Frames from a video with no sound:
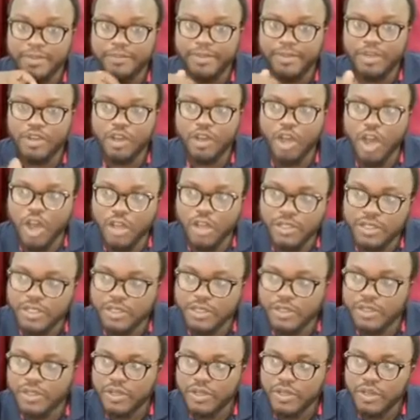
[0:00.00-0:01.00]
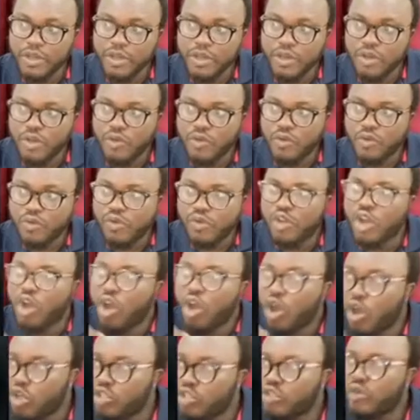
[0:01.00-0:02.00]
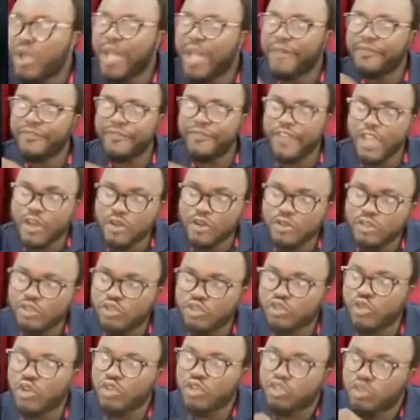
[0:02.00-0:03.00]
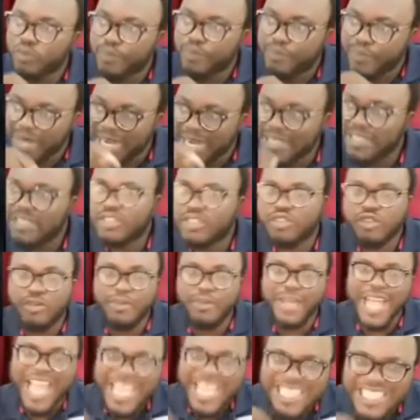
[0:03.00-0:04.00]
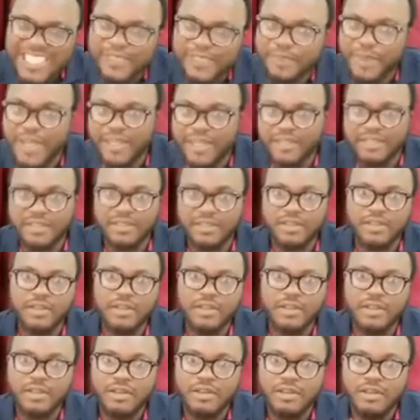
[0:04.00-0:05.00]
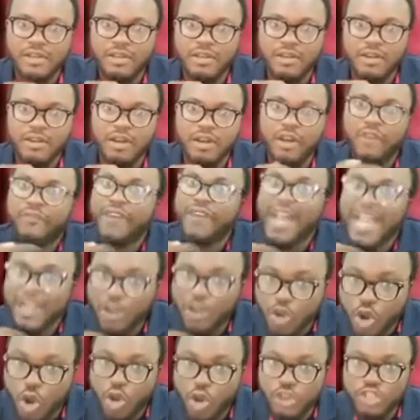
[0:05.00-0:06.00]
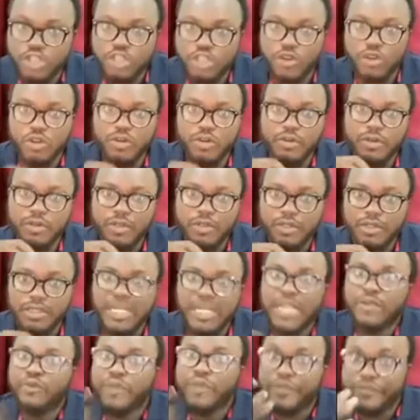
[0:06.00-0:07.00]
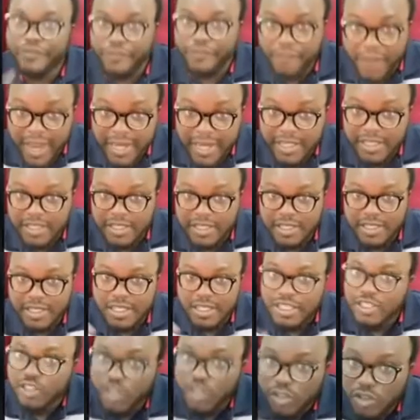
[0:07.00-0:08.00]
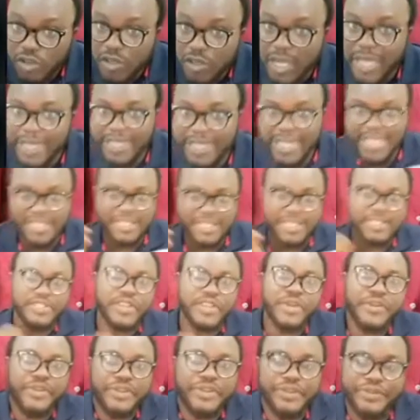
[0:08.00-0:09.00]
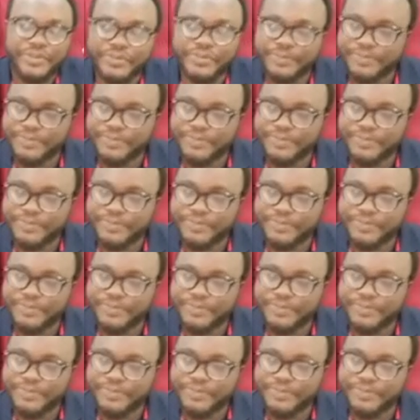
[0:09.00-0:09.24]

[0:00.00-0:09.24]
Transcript: because we also have failed to also practice some aspect of our culture that we felt is no longer necessary.